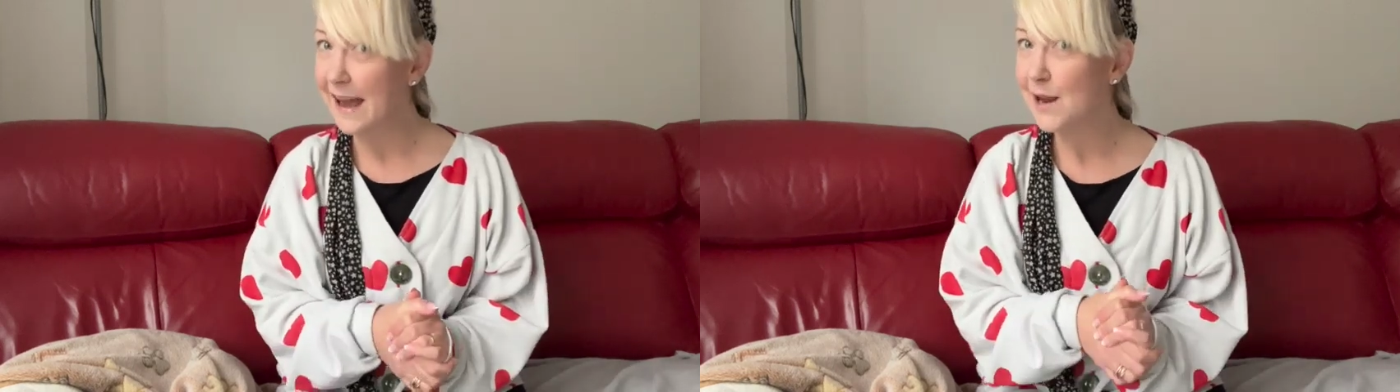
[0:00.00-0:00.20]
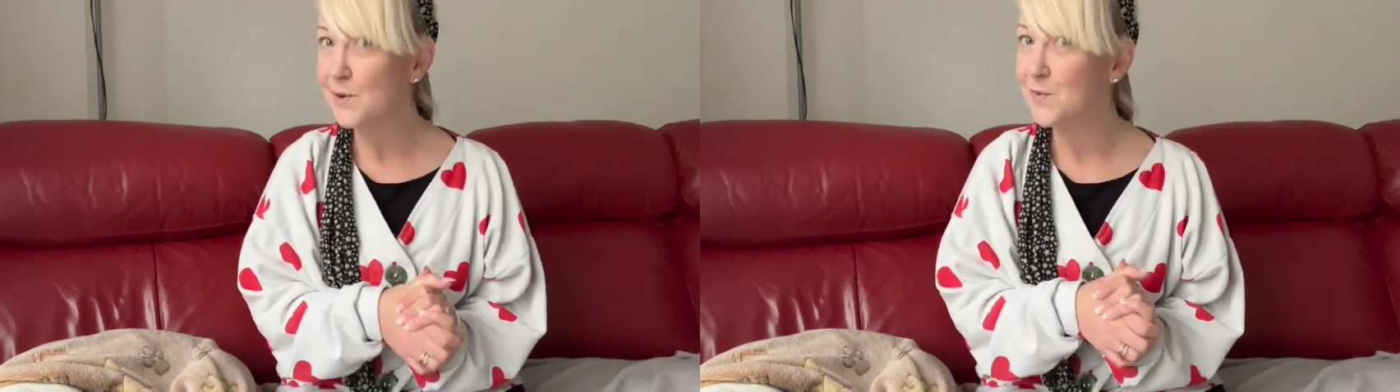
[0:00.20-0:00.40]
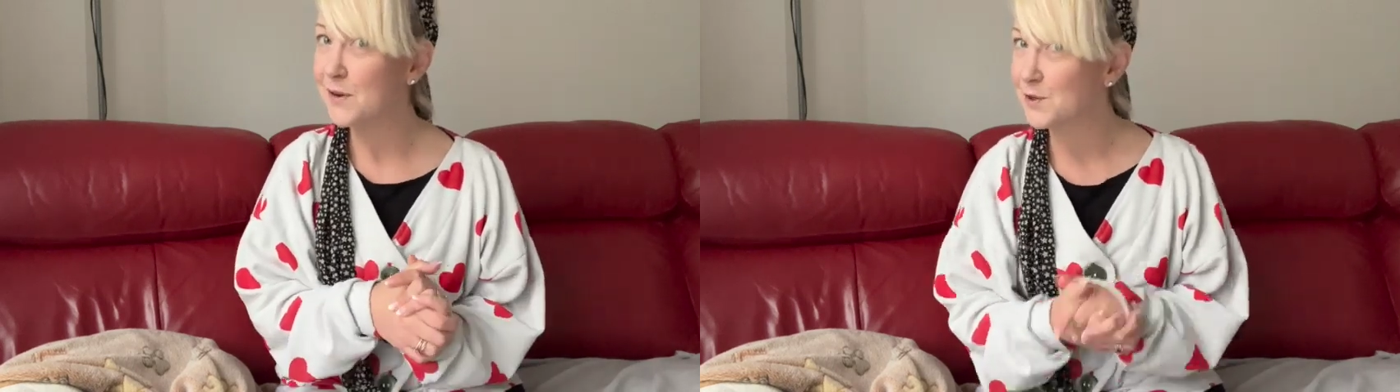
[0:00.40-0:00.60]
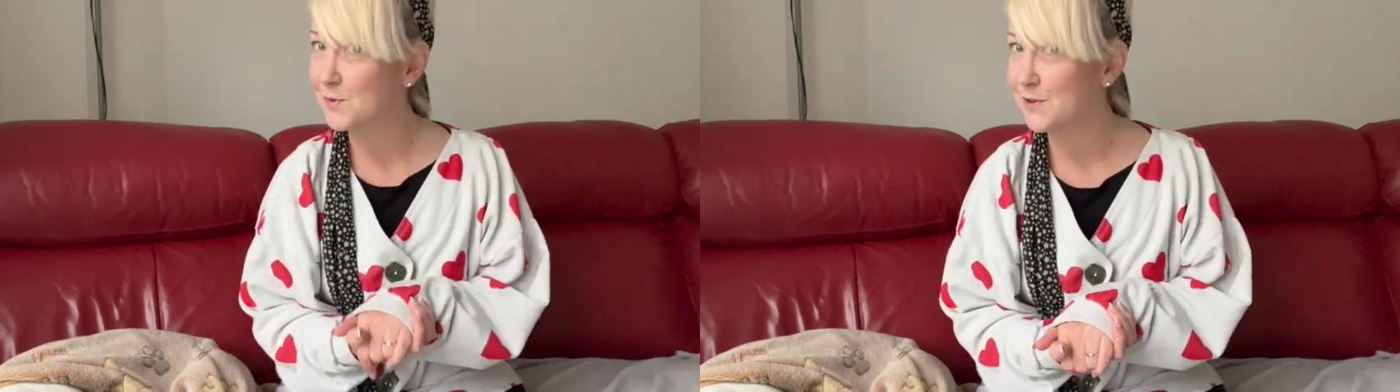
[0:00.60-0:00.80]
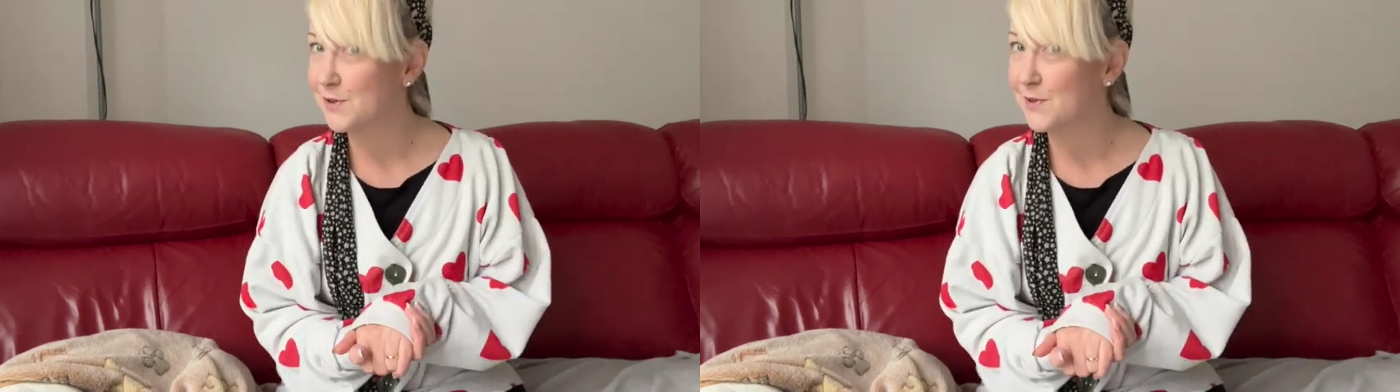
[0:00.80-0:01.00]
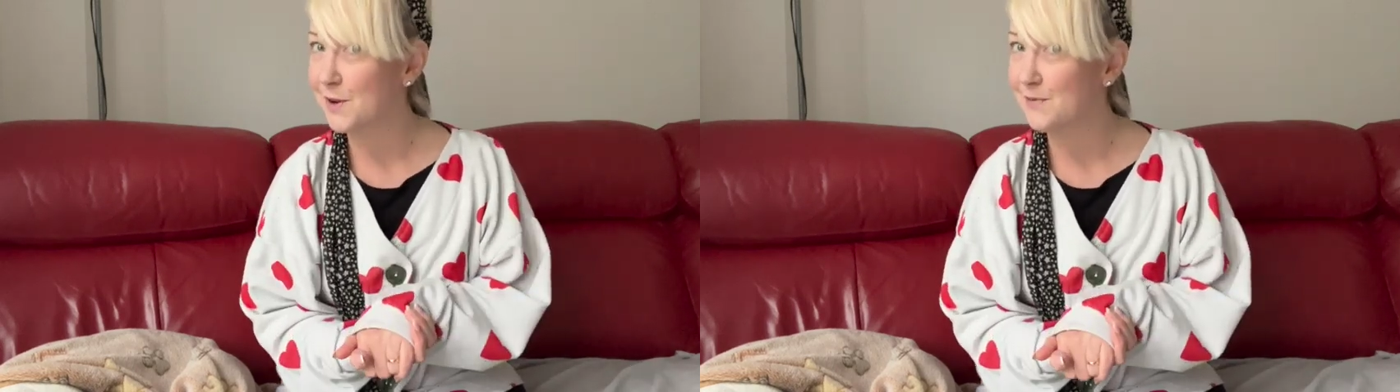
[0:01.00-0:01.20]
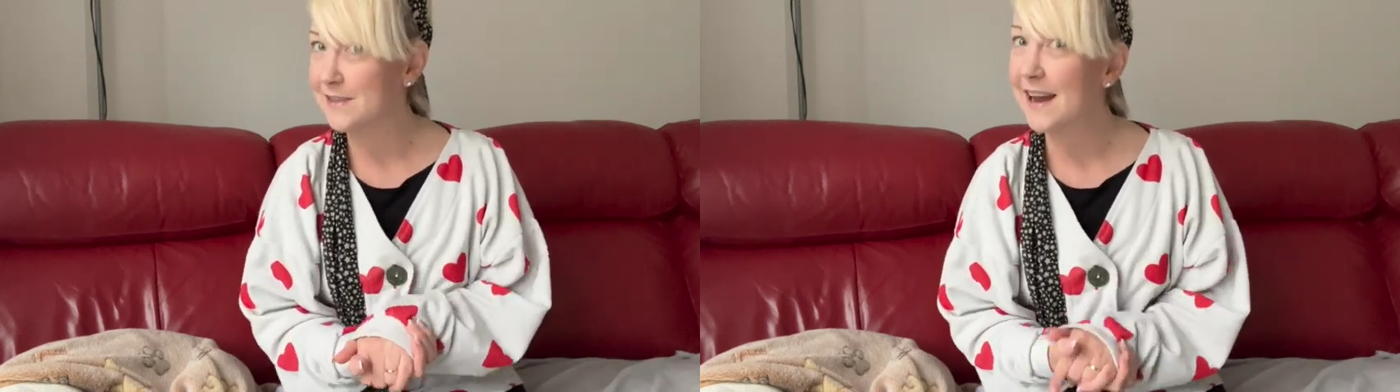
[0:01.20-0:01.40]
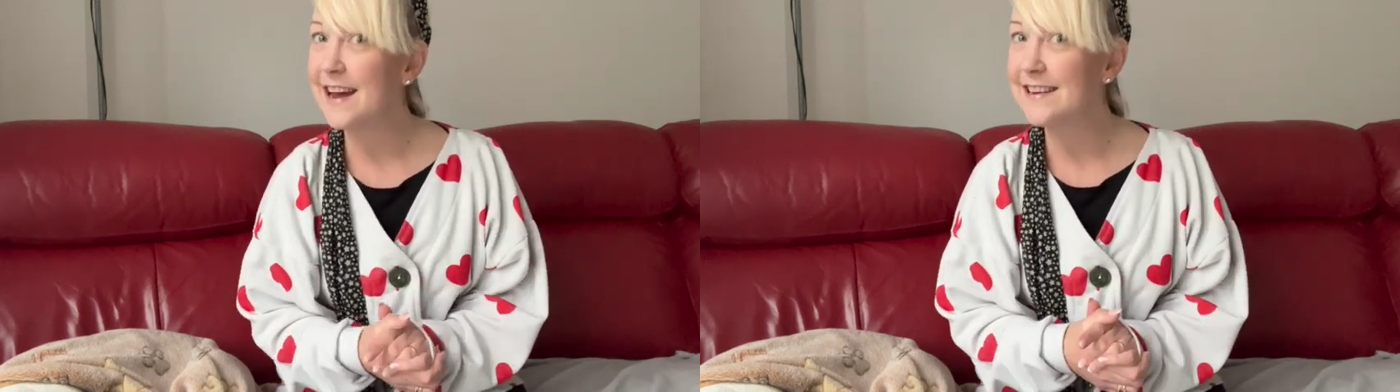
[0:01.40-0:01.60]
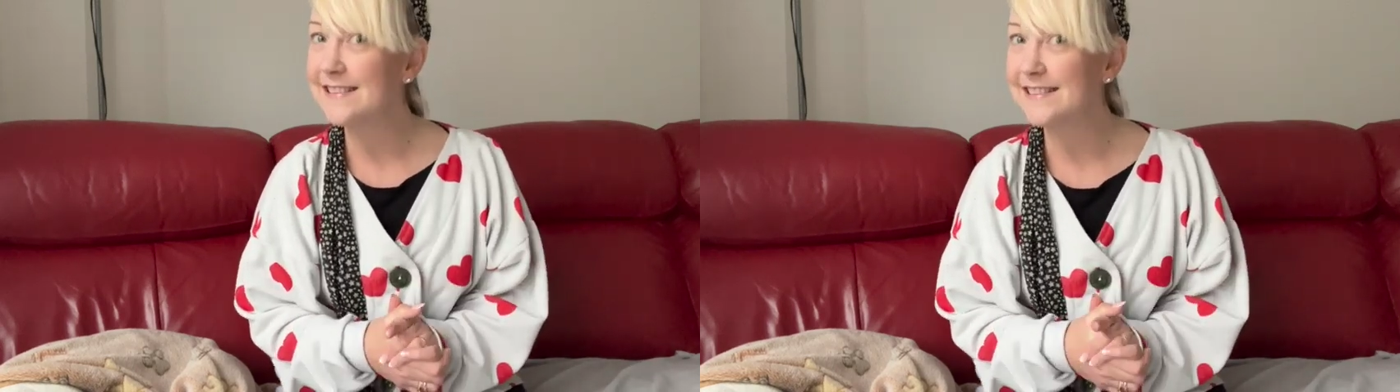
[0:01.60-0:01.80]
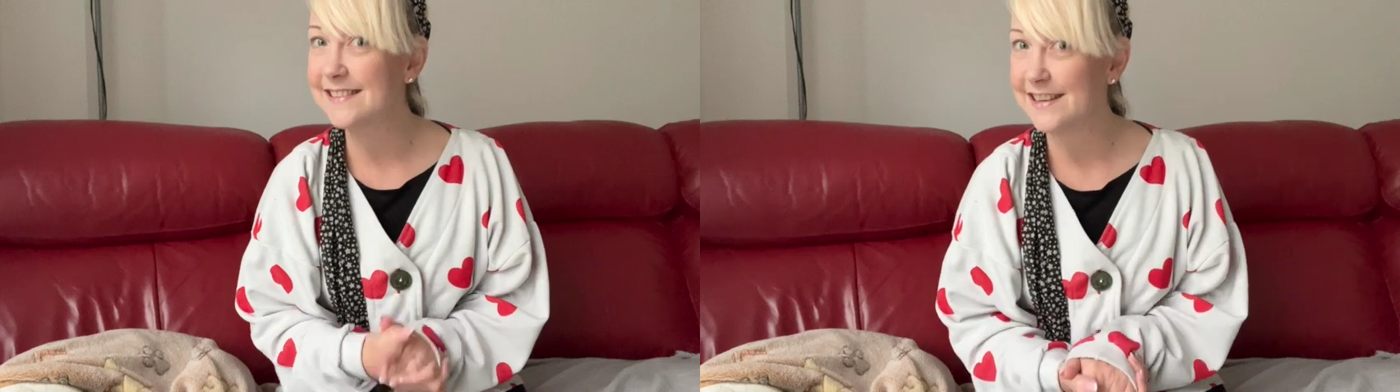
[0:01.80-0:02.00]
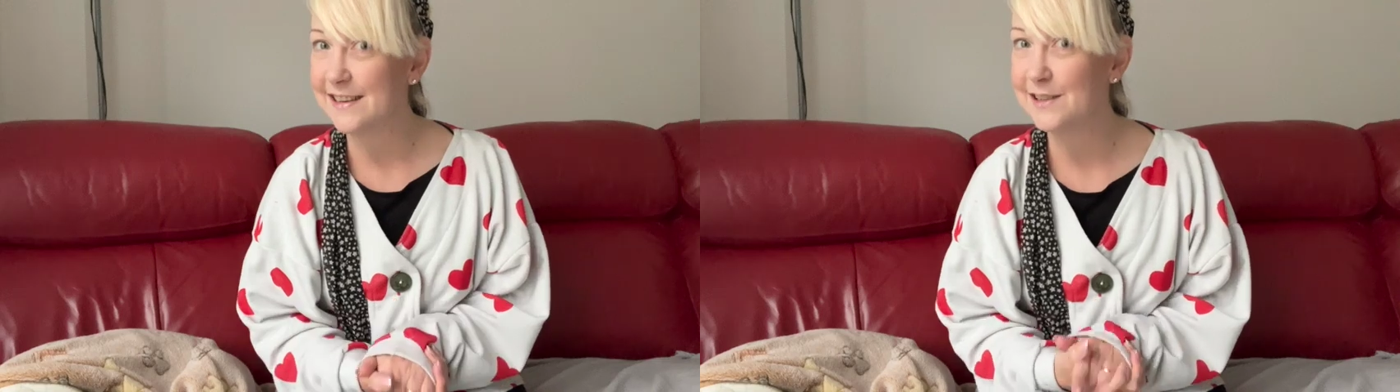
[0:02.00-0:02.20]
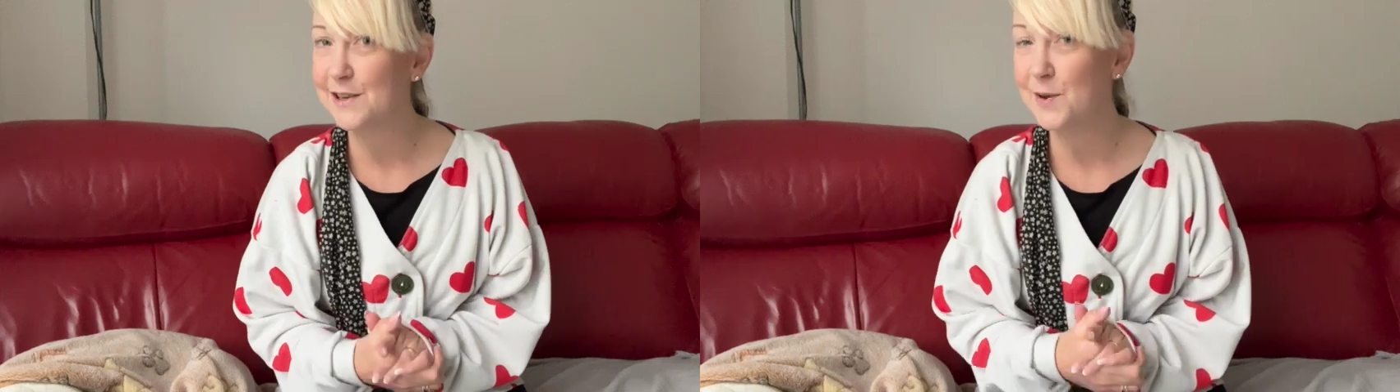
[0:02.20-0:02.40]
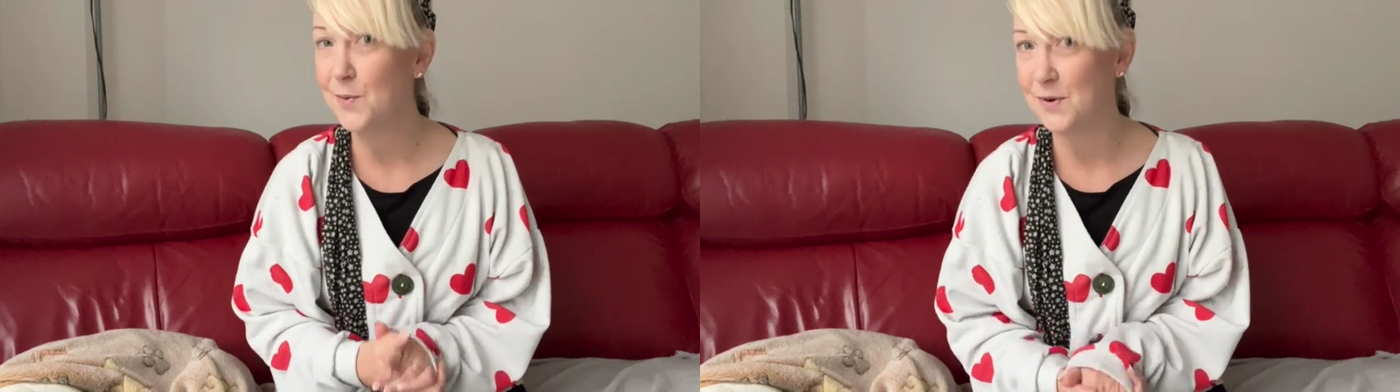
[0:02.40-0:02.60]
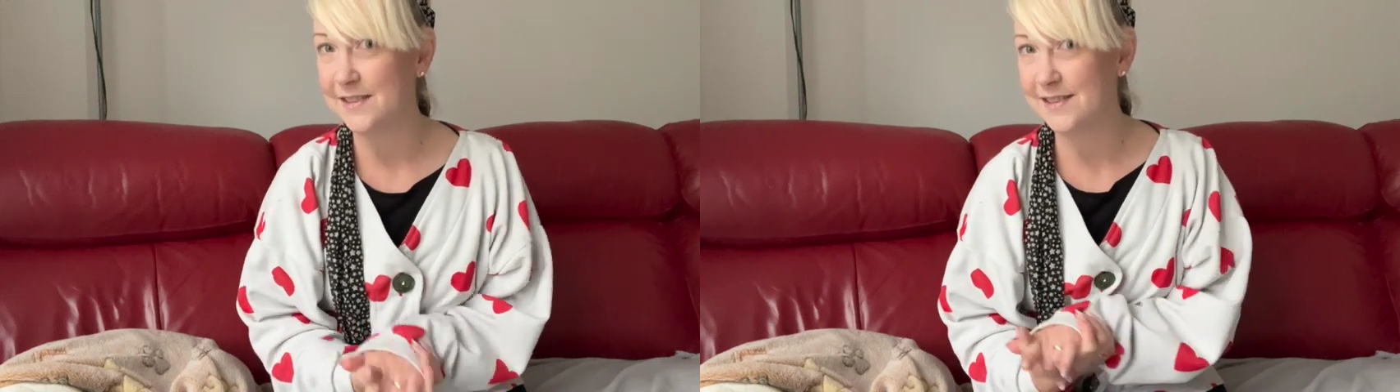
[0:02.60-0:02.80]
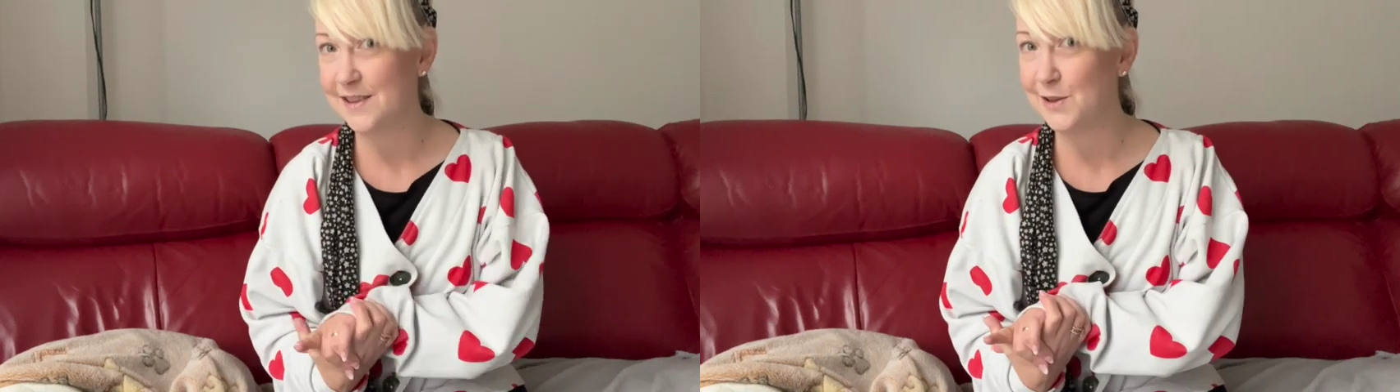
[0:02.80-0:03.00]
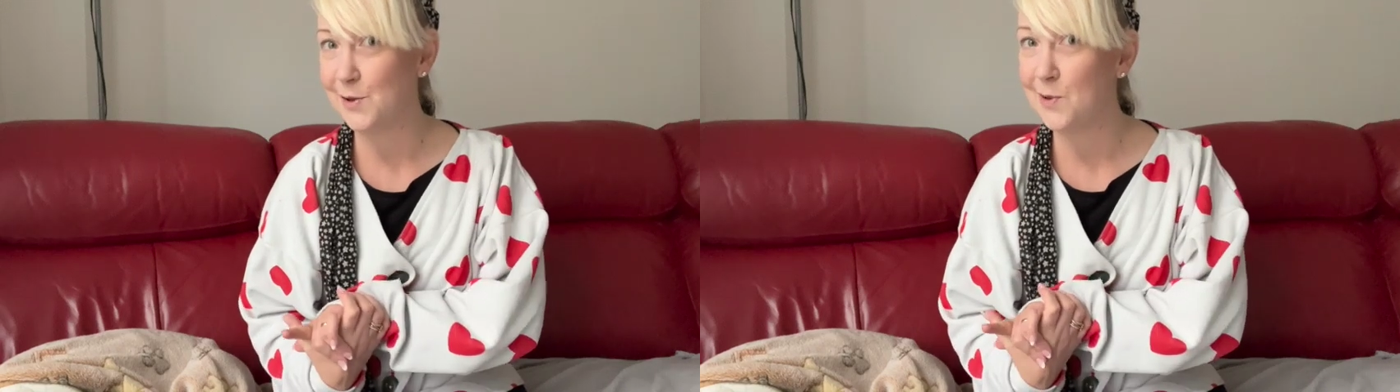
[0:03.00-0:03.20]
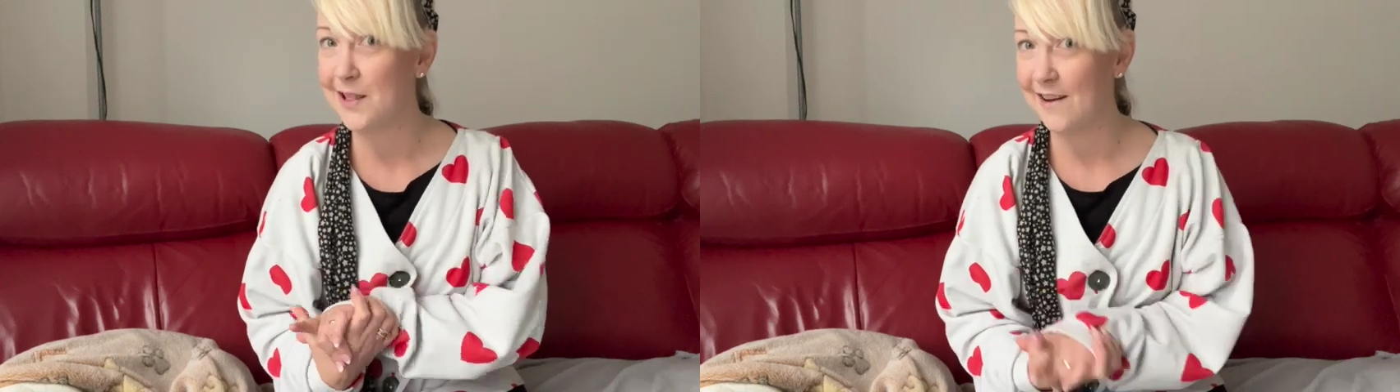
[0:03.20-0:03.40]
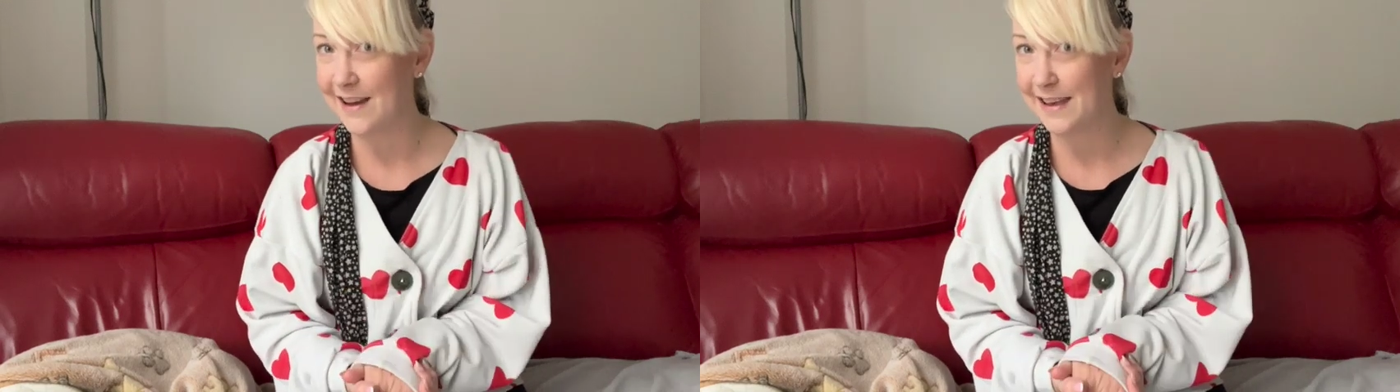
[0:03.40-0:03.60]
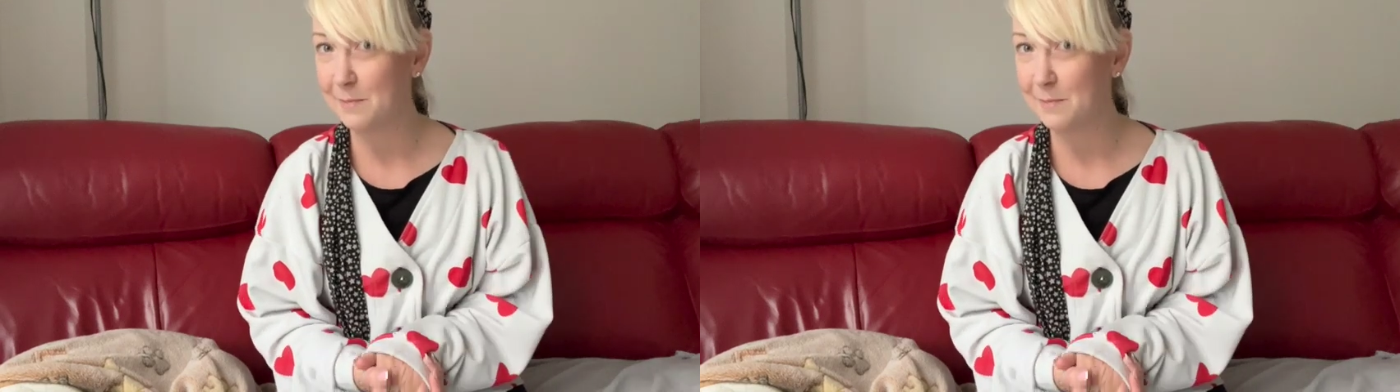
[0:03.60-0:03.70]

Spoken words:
and which ones you don't, and stick to the ones you like,